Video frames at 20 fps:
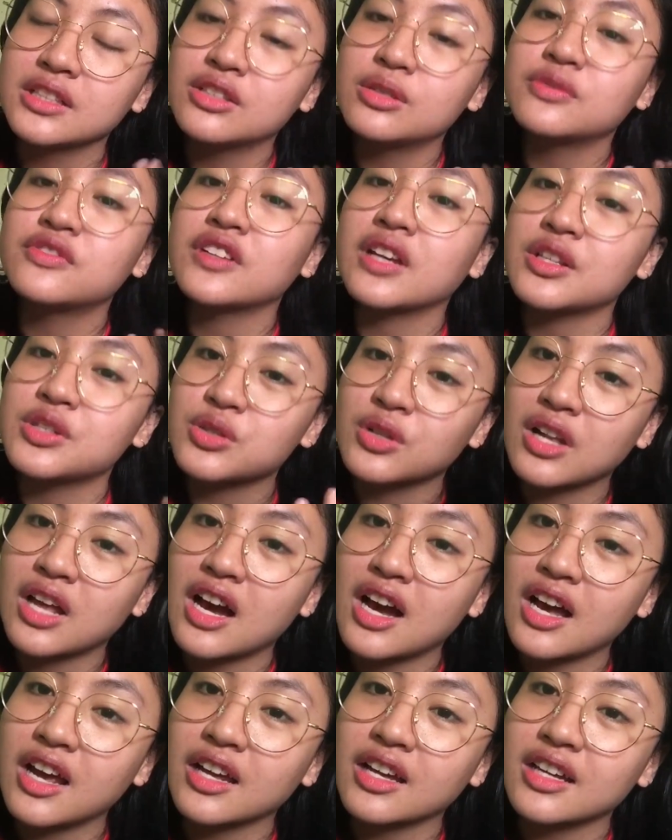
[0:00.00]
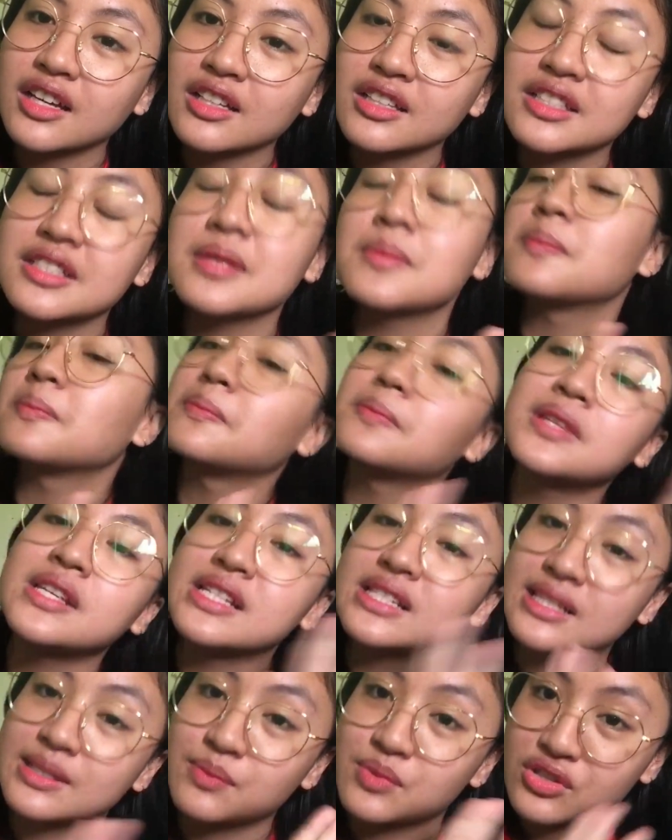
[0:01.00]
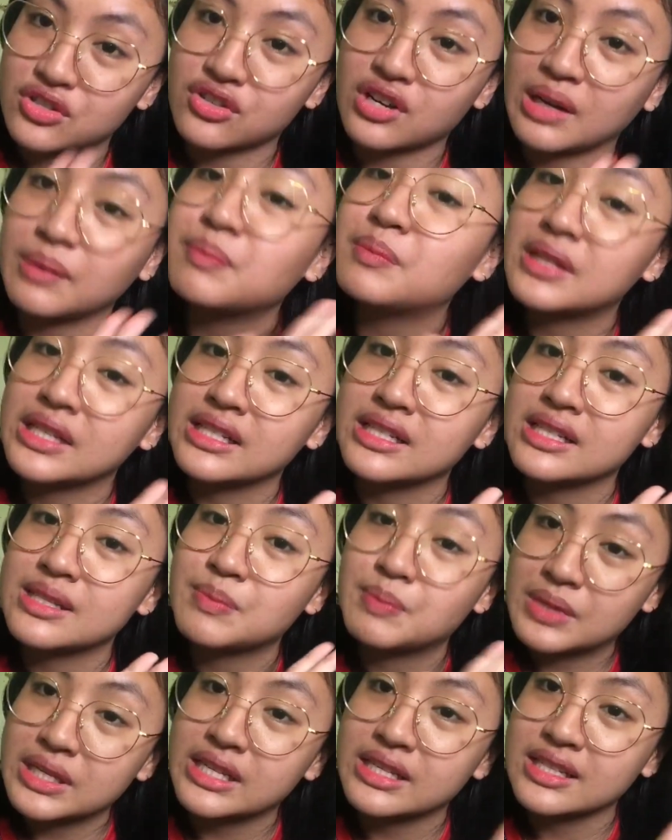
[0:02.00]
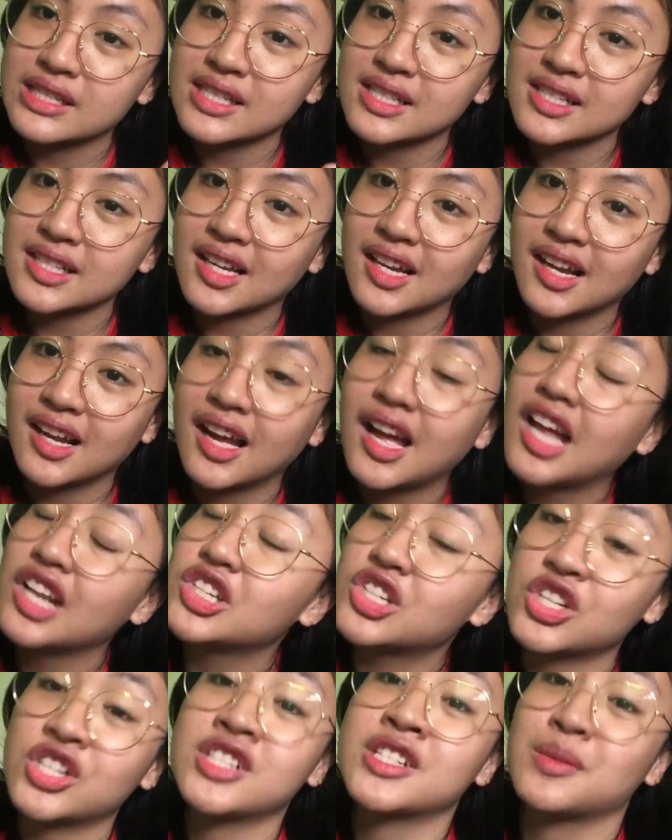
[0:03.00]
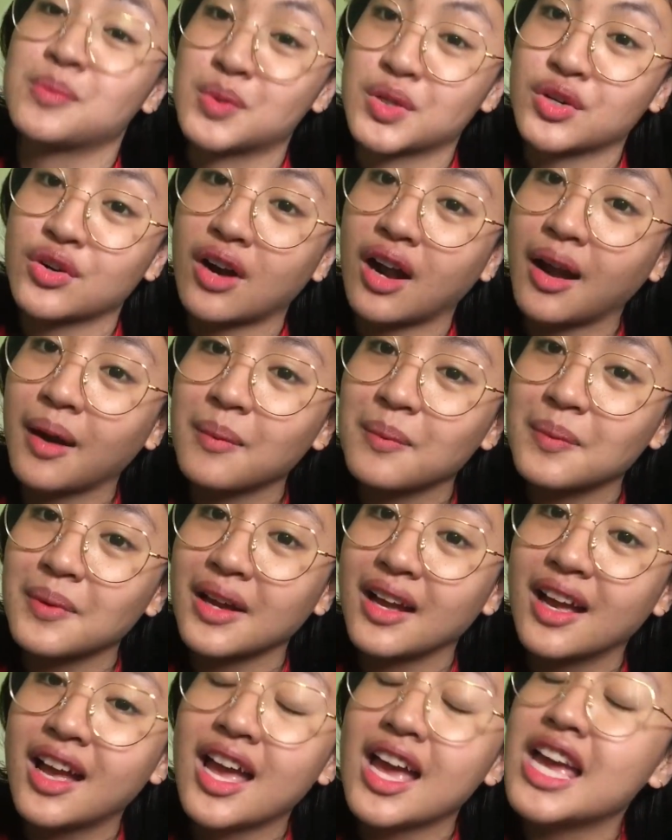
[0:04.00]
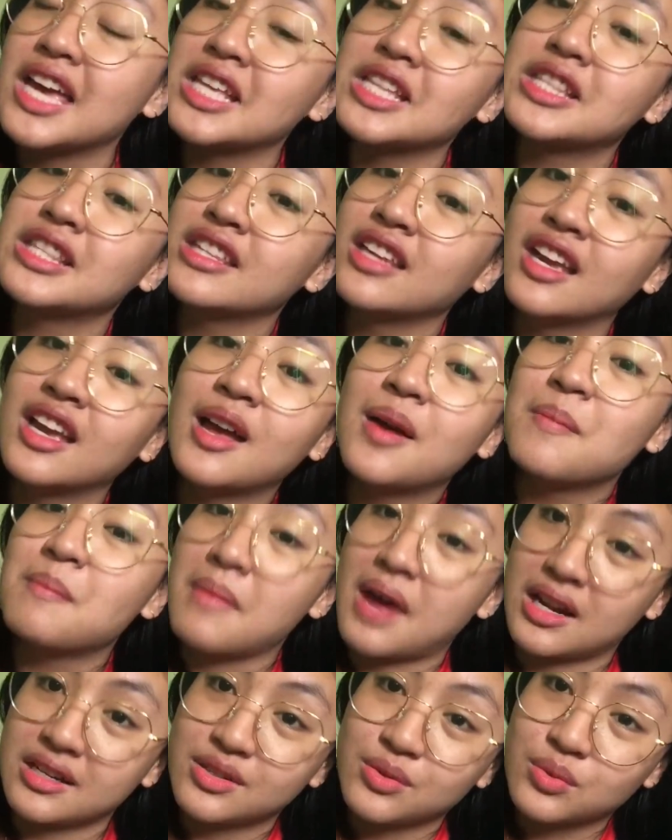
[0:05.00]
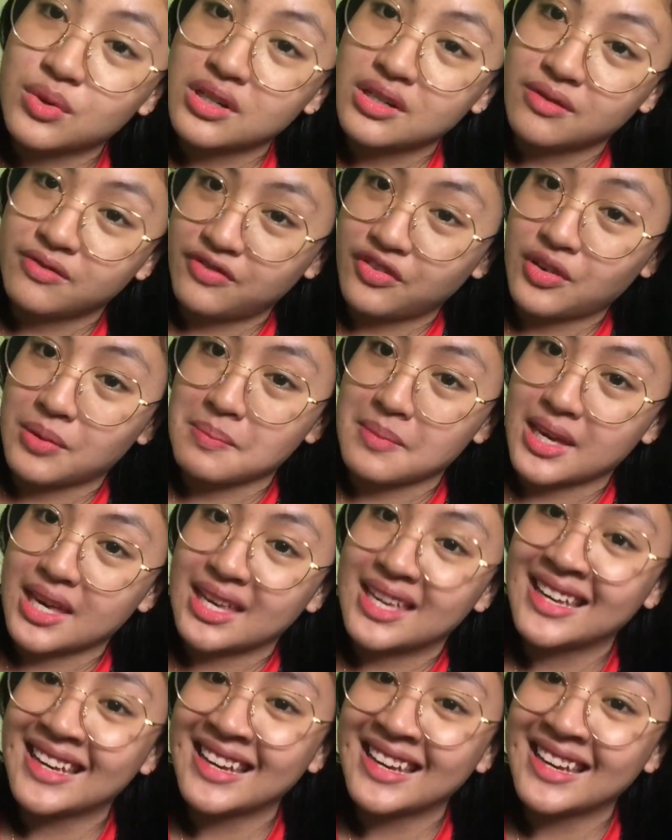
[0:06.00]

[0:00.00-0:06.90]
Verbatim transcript: Don't forget to like. Please subscribe, please, please. Just subscribe. It meant the world for me.